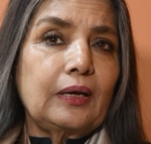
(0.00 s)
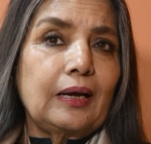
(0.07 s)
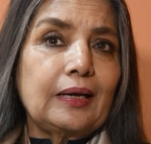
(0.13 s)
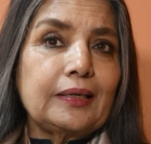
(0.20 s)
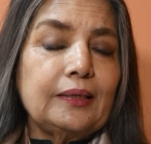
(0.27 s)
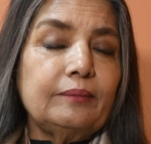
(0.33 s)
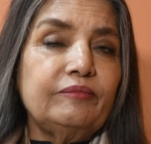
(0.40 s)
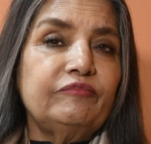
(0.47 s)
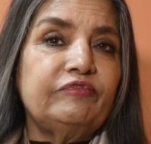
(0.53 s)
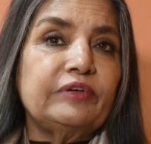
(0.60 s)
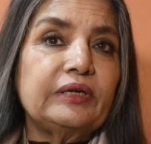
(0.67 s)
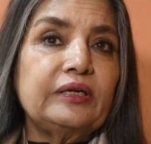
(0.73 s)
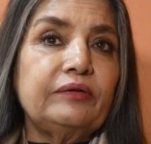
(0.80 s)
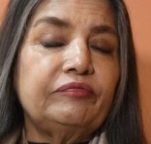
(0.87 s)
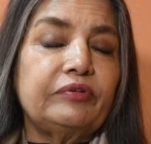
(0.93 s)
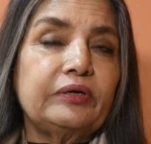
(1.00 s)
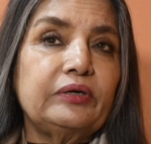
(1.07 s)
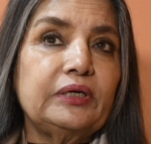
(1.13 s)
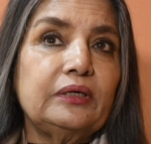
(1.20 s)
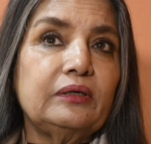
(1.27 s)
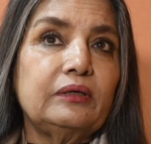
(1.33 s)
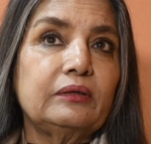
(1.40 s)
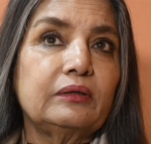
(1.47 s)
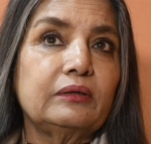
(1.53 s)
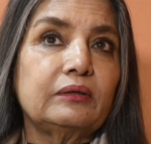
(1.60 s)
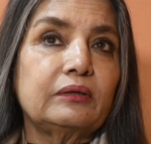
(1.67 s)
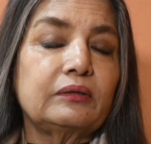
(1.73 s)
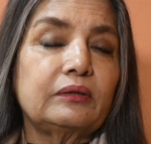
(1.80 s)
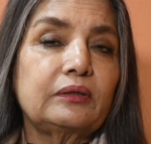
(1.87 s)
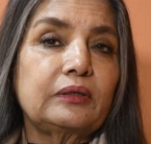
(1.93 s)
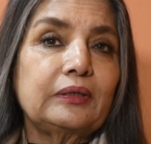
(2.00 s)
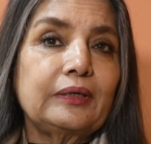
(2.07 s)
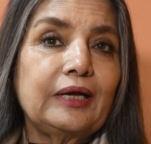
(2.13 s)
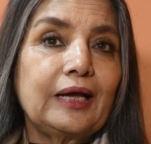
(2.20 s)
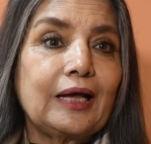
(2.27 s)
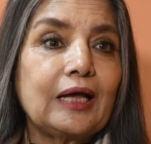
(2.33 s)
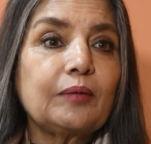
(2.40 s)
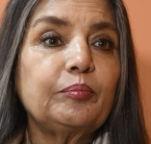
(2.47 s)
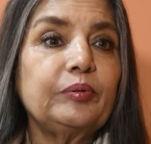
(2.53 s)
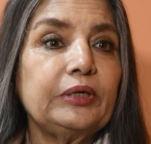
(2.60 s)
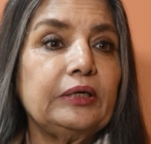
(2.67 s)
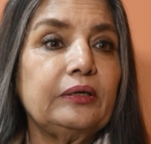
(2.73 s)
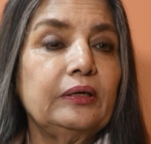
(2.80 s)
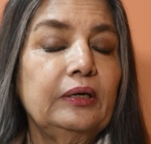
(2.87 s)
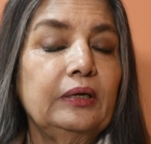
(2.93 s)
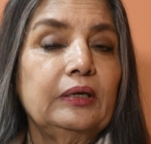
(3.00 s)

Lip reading: I am very, very happy